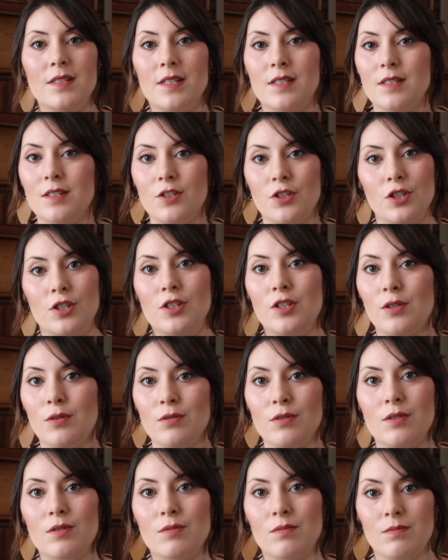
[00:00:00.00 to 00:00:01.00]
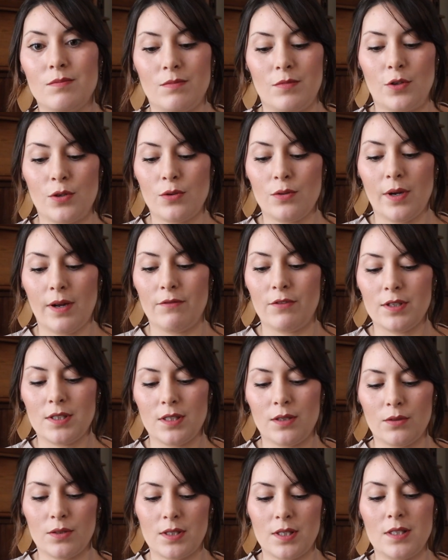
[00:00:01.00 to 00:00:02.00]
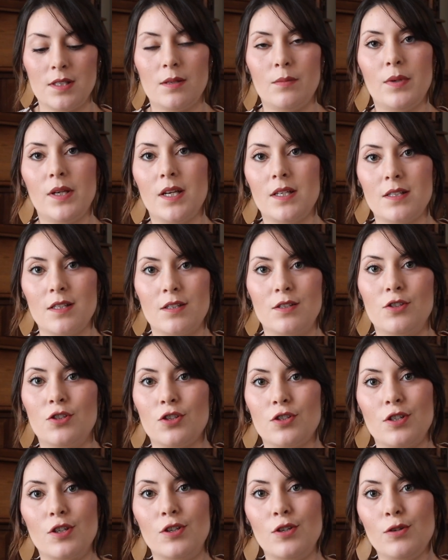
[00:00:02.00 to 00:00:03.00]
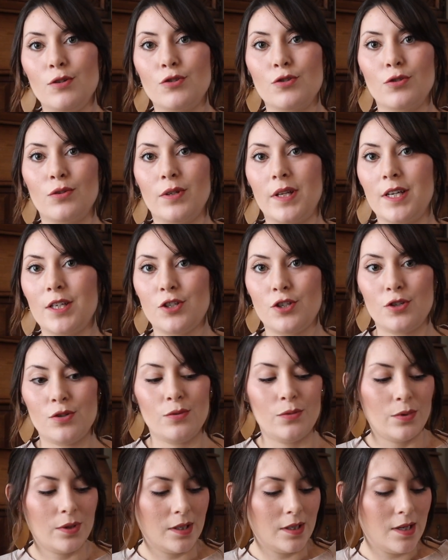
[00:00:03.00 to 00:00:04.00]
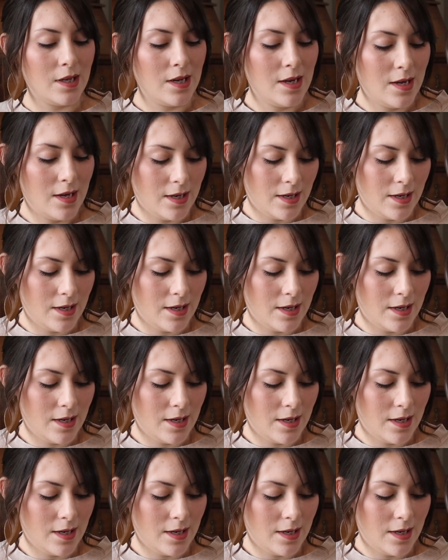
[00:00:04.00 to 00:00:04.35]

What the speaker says: It's just used through every single season because it's just a neutral like jute one,